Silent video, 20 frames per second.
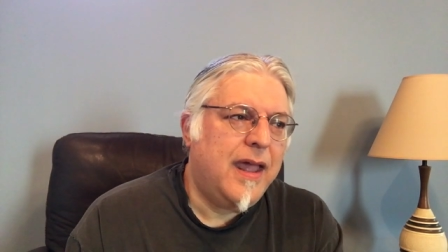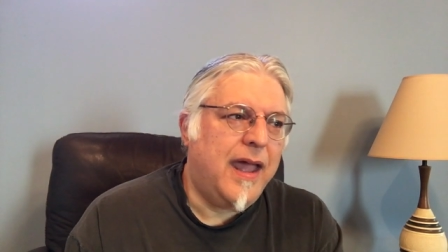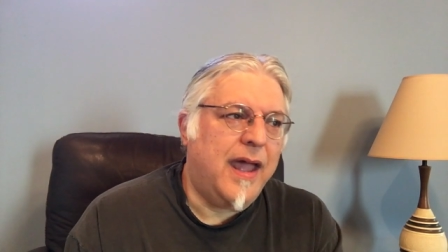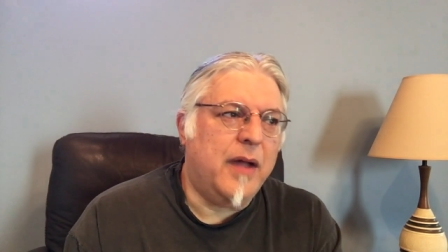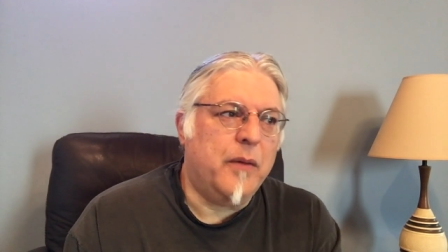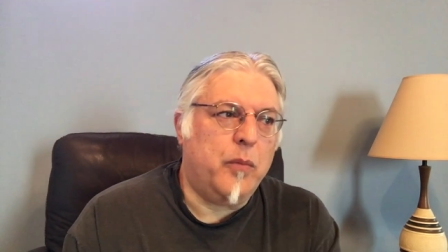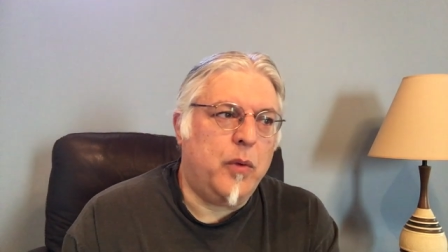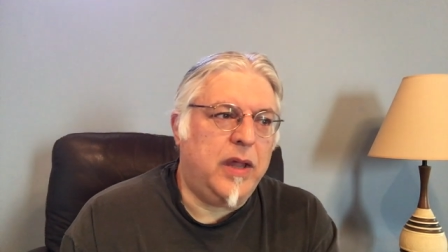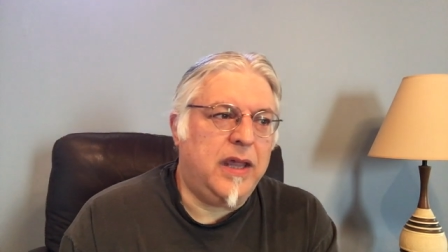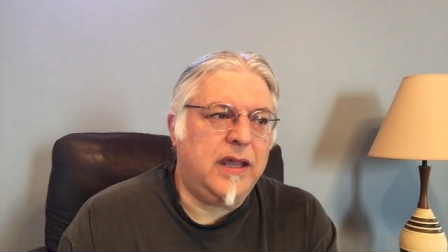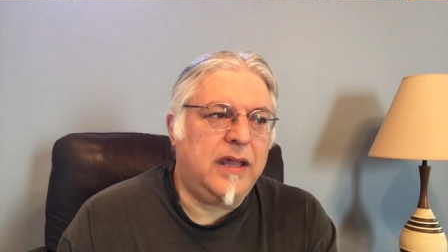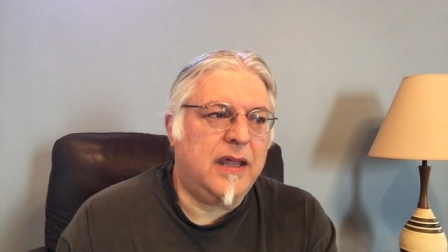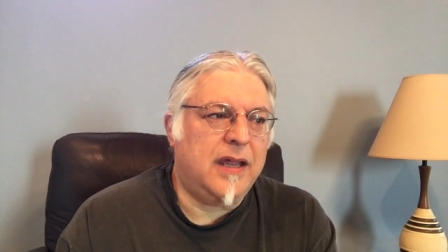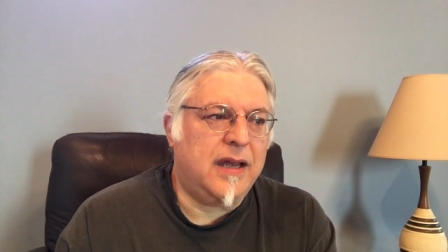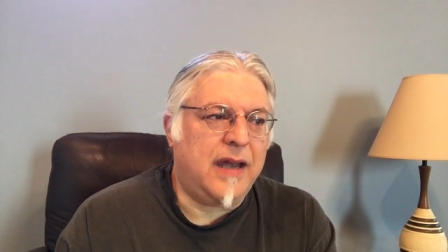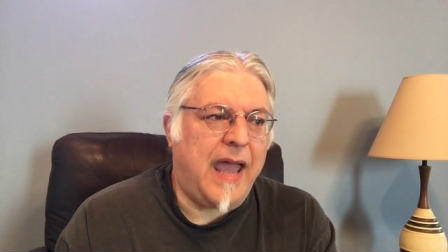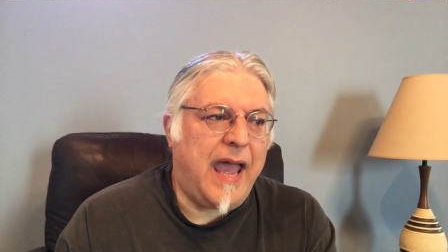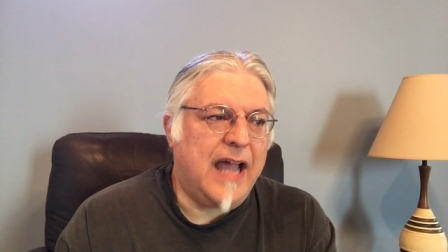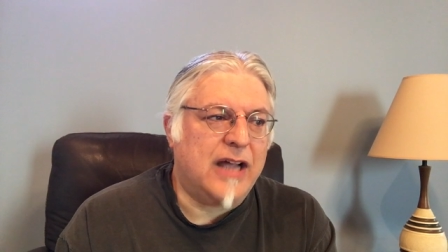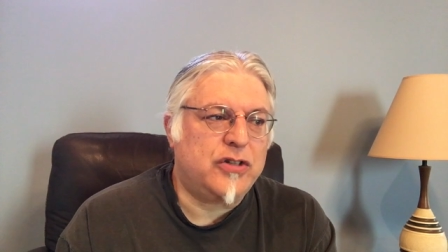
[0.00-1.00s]
and we
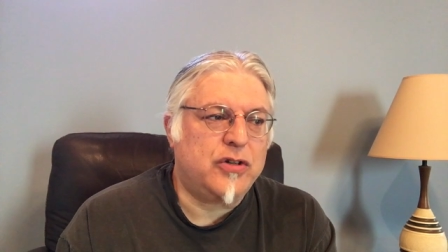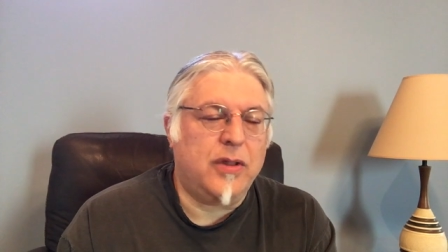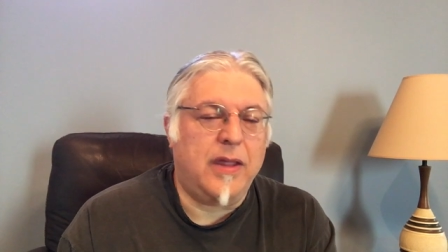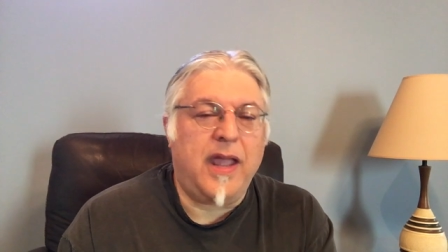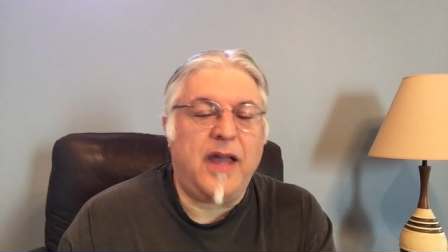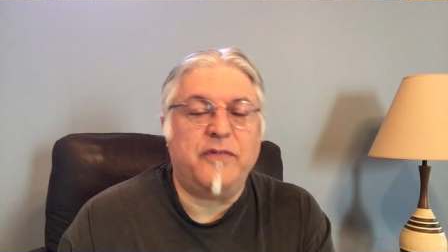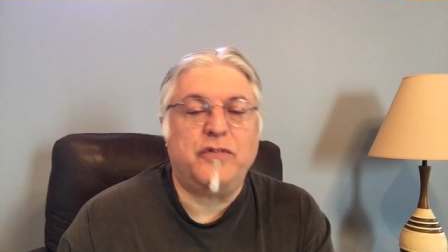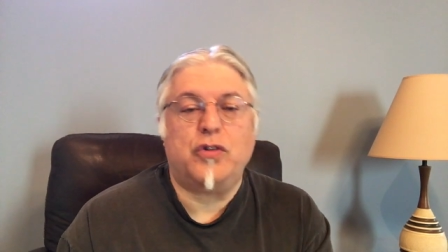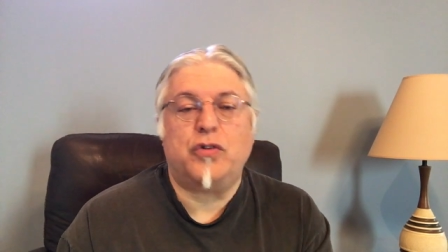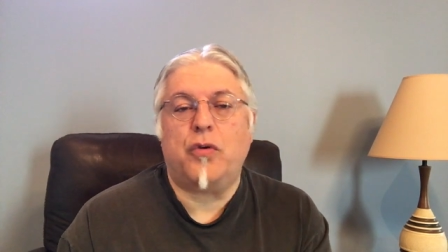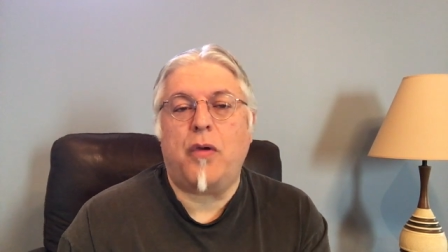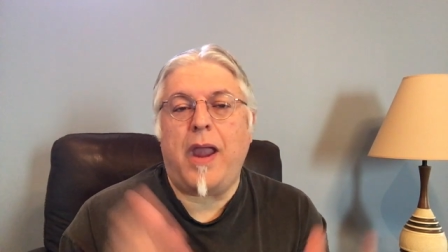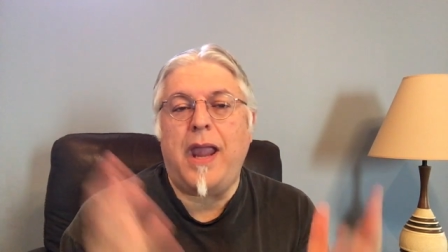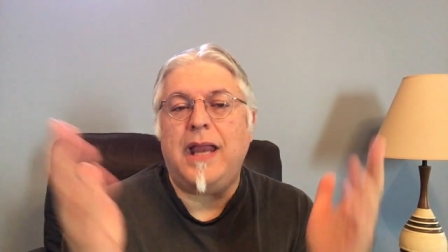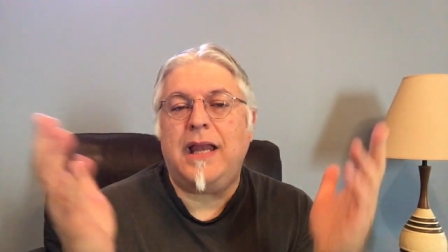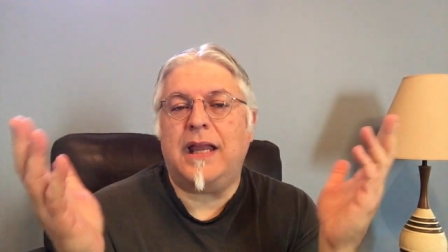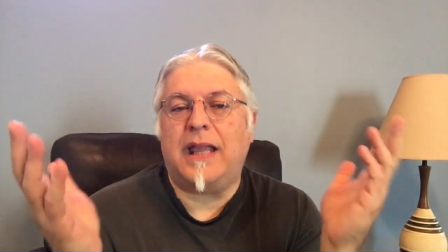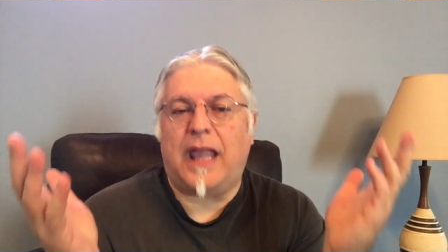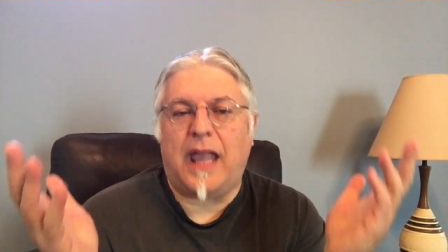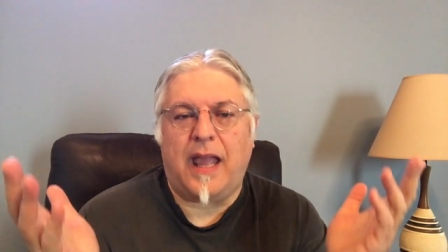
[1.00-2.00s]
can actually have
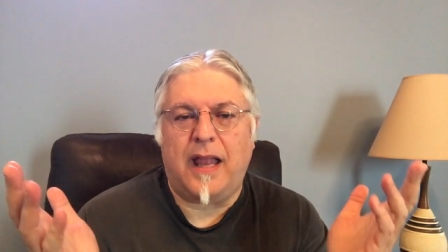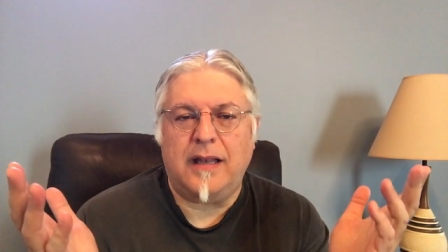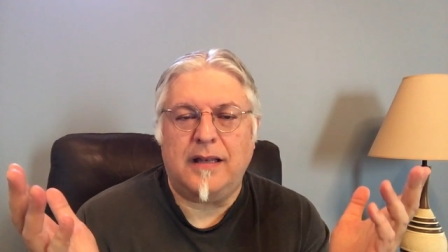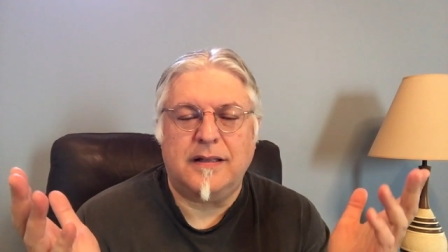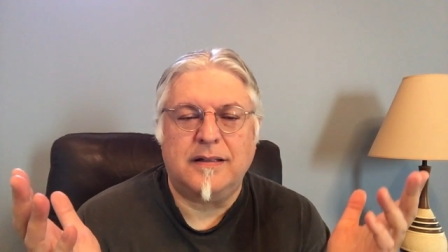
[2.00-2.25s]
trade again.